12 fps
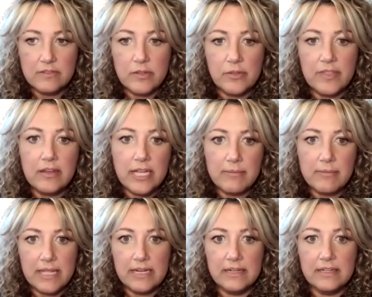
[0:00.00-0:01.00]
So they'll
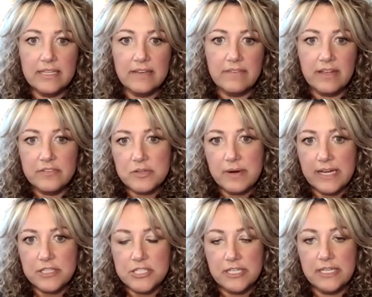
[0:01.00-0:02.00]
come in, give us
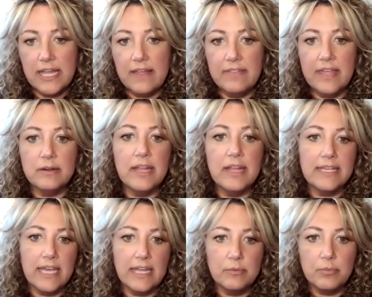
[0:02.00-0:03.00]
direction, and then
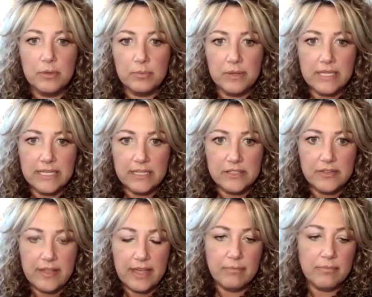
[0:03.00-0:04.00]
again, we're working under
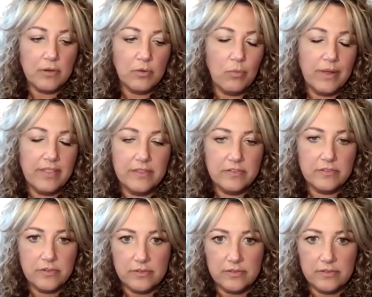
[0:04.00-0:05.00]
them with the
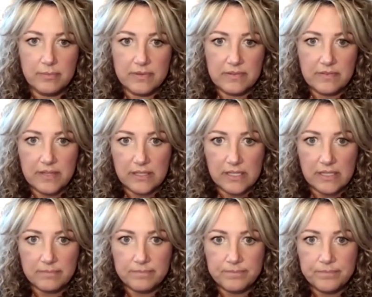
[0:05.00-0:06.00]
students
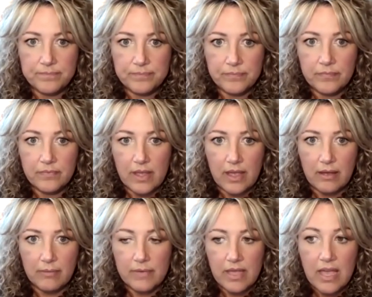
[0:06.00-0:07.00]
specifically. Yeah,
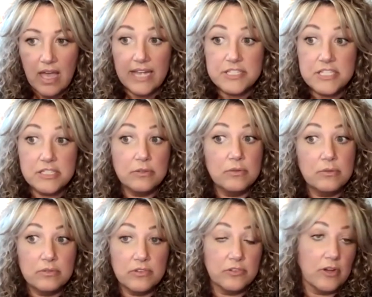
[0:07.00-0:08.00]
I do
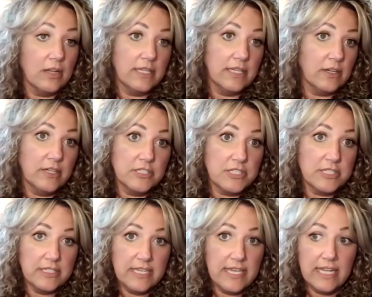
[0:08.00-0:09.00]
strongly encourage.
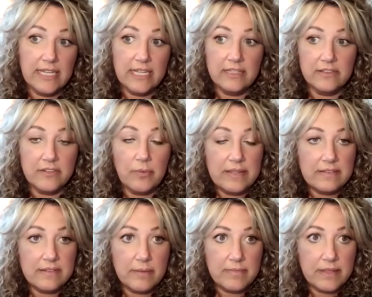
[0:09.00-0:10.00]
ELL is always
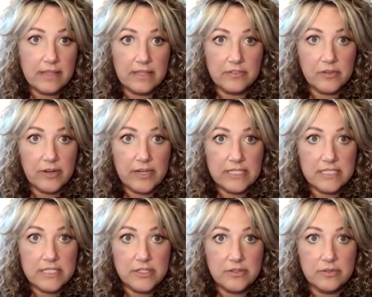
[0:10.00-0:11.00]
something that's great
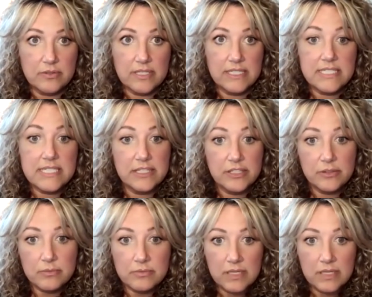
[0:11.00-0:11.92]
to continue.